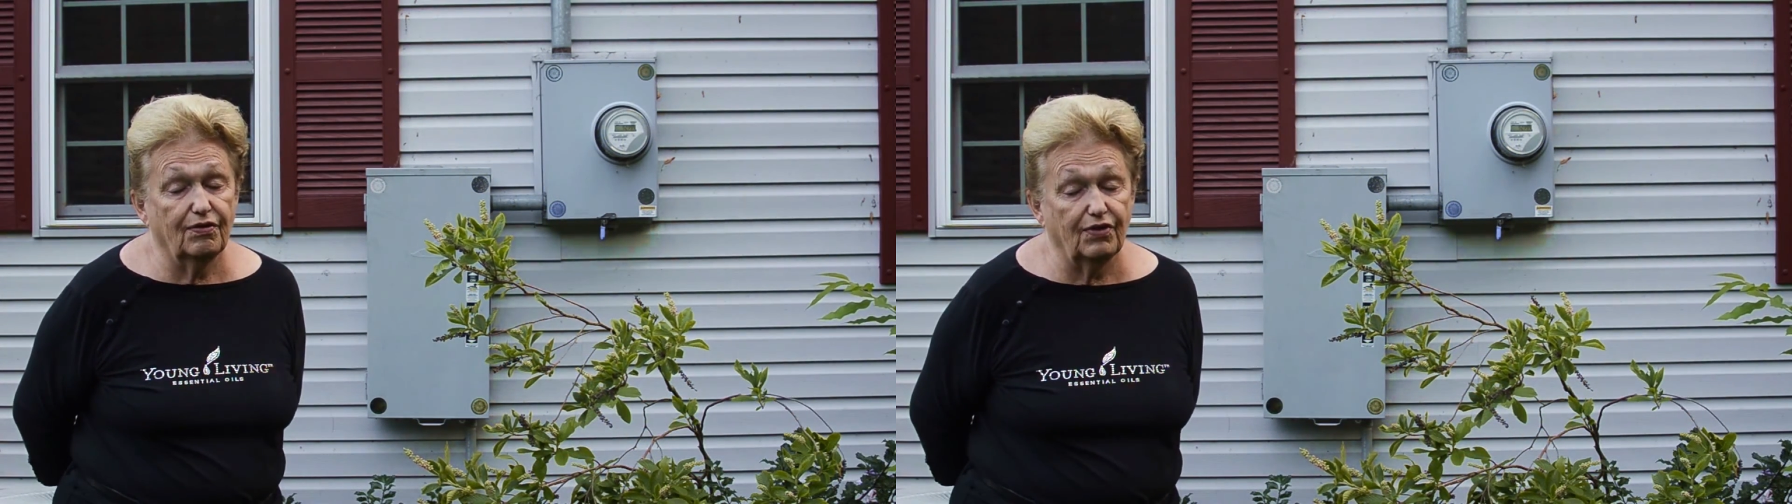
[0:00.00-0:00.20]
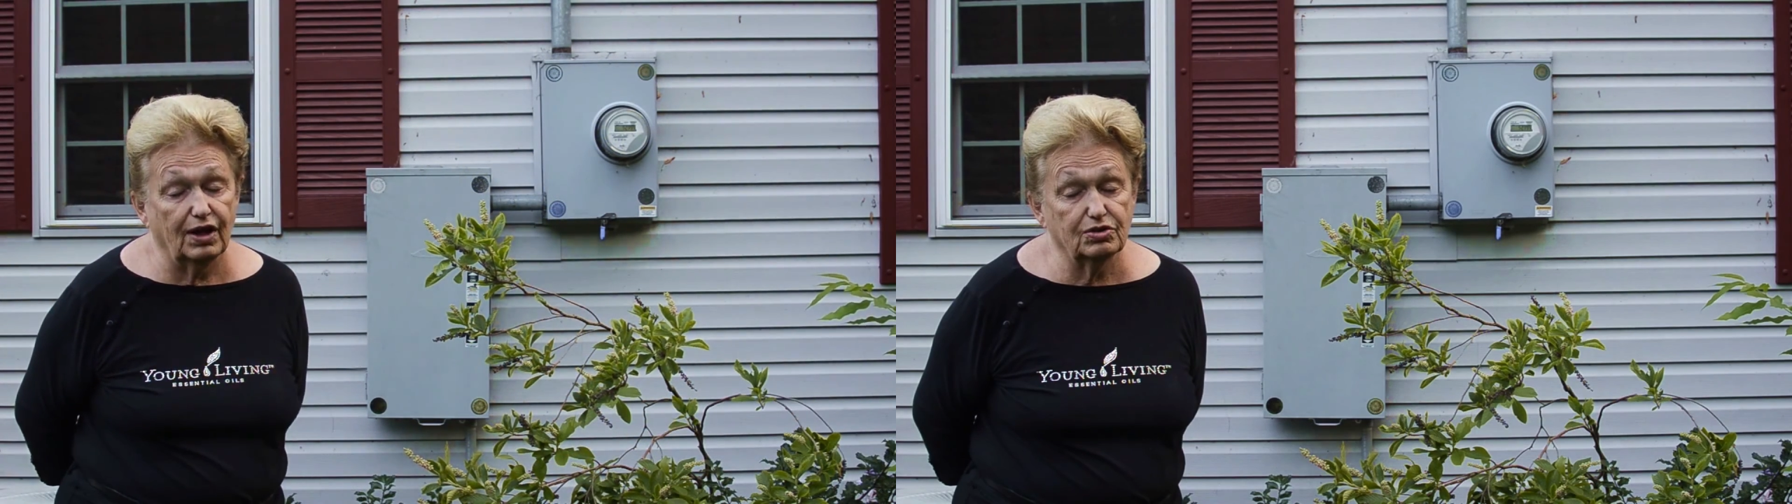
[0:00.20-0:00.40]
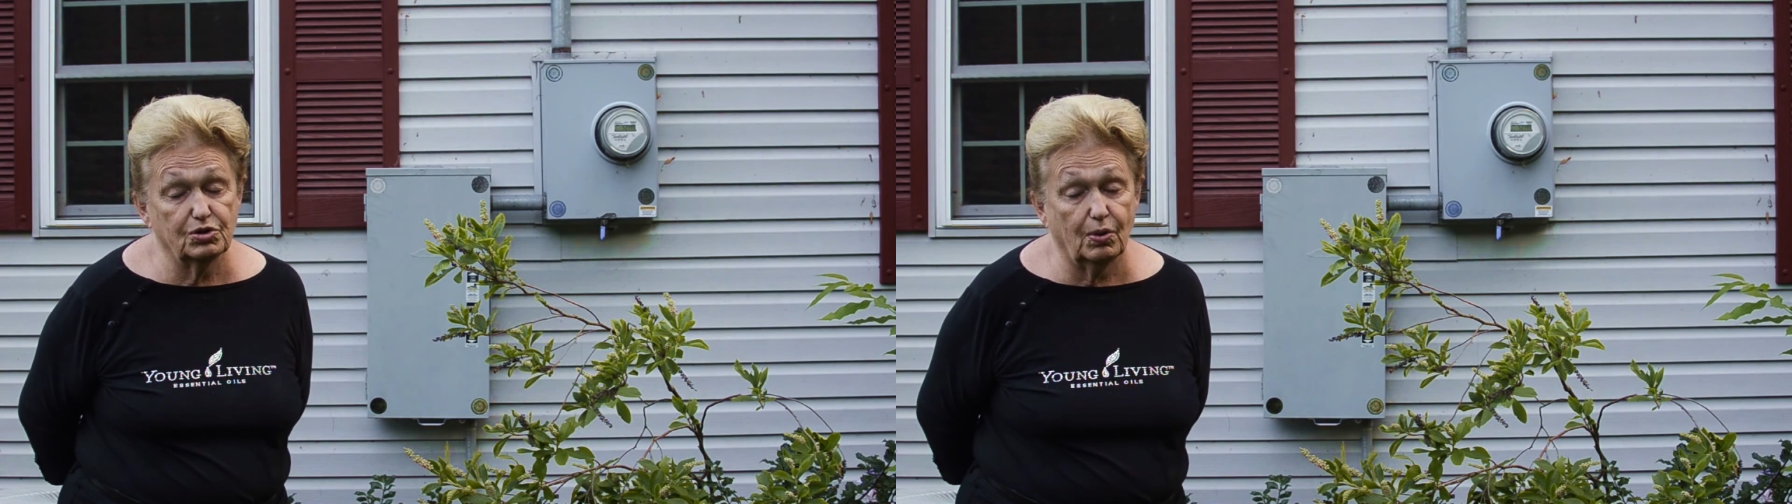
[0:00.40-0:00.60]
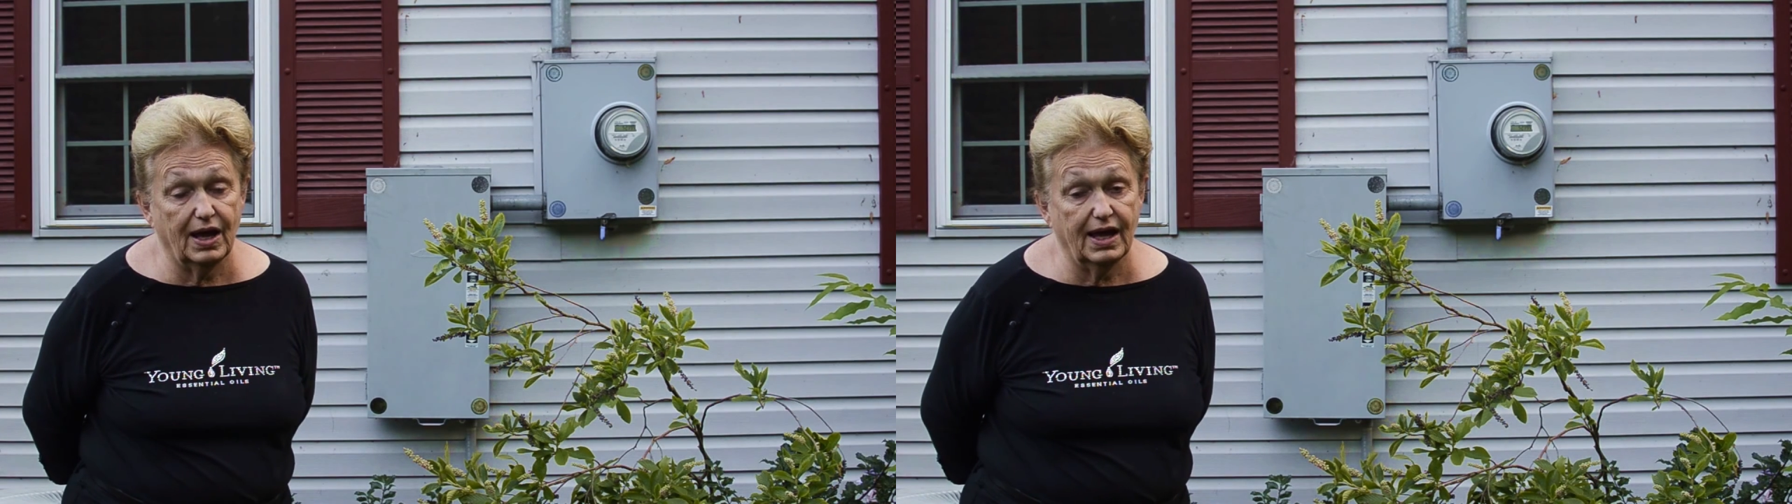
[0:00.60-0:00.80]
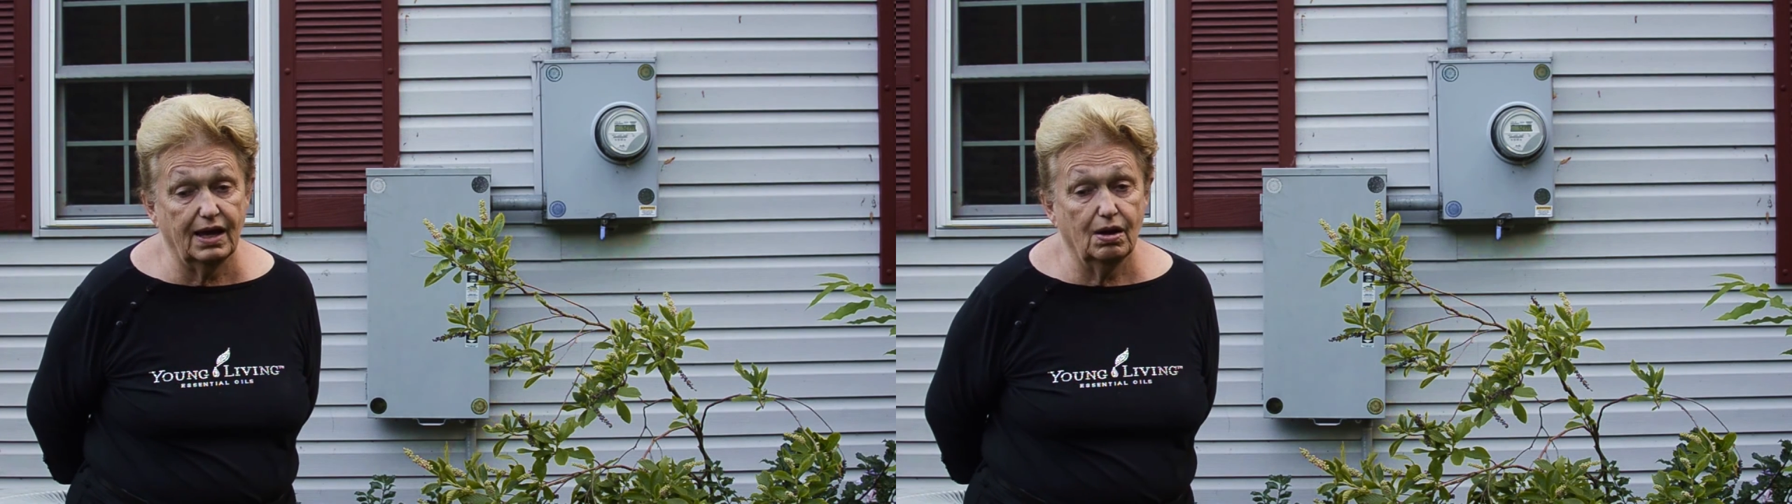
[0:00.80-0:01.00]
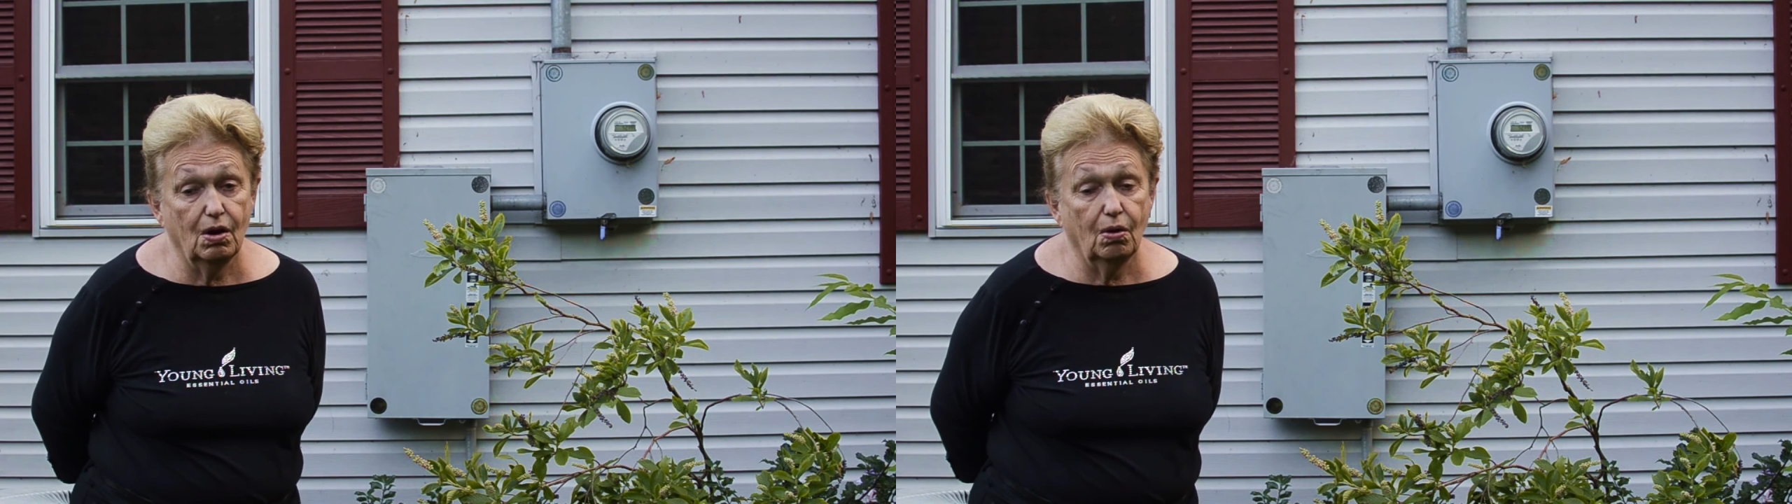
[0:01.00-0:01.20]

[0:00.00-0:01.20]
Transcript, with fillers: feng shui,